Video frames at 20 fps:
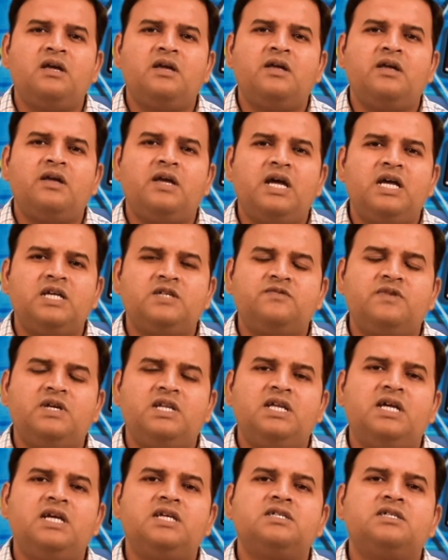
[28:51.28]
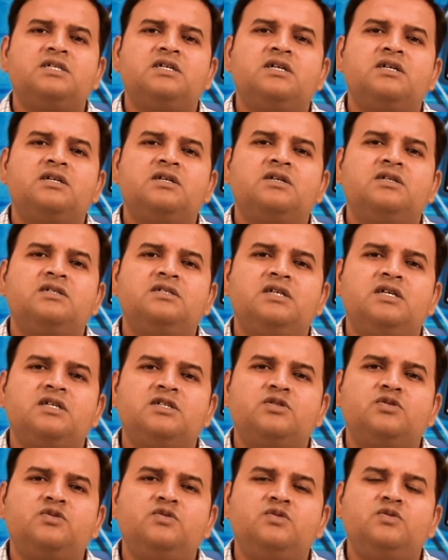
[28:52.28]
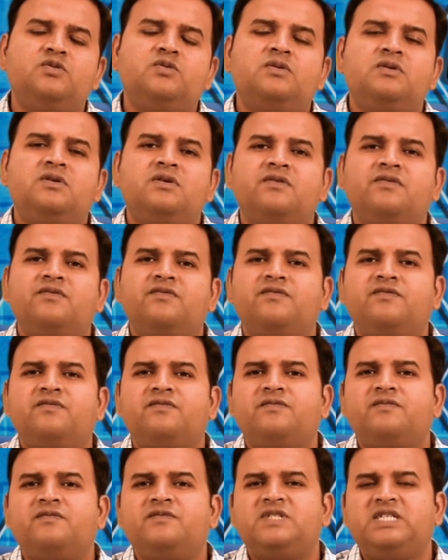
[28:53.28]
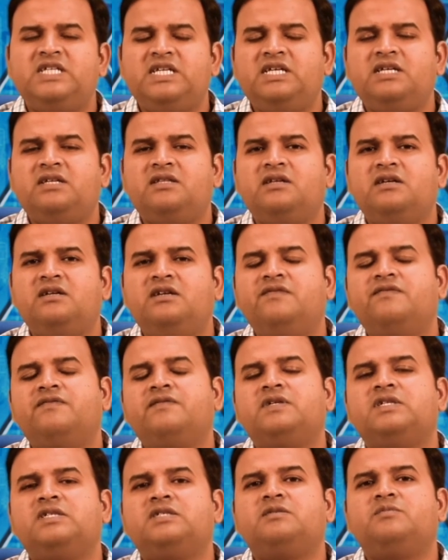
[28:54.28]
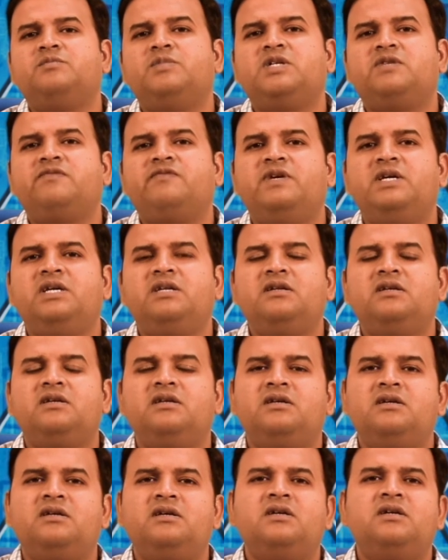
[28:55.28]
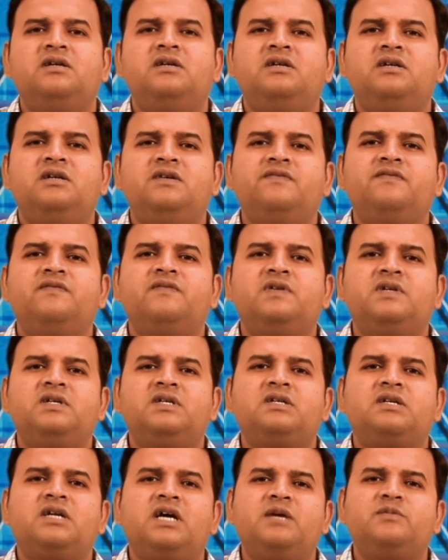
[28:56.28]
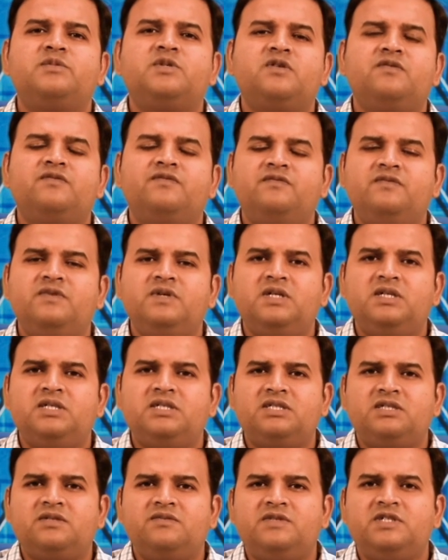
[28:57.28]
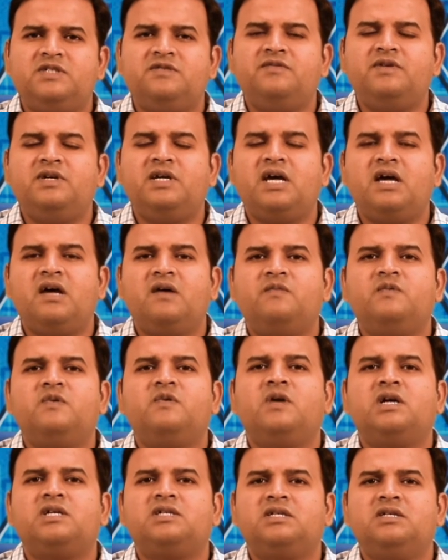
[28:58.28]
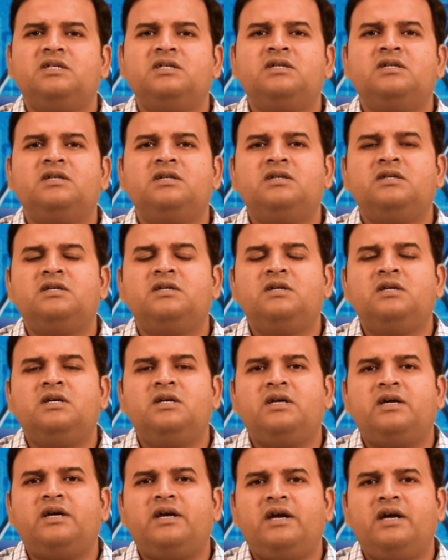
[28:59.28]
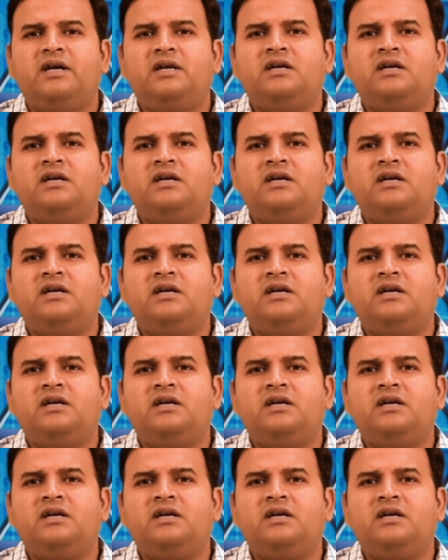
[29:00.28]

as well as just to see the difference between different types of words which we have in Russian and